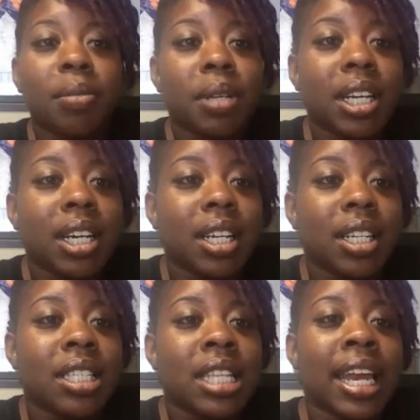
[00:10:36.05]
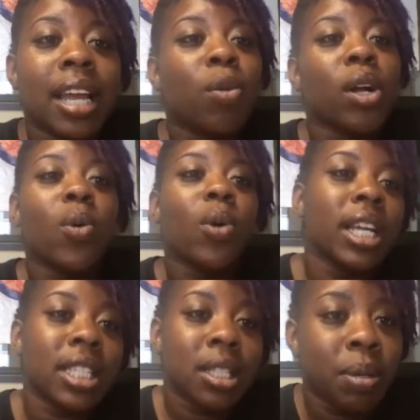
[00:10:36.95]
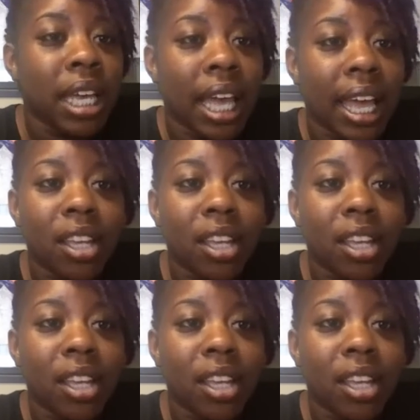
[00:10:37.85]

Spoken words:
because that ain't where queens be at.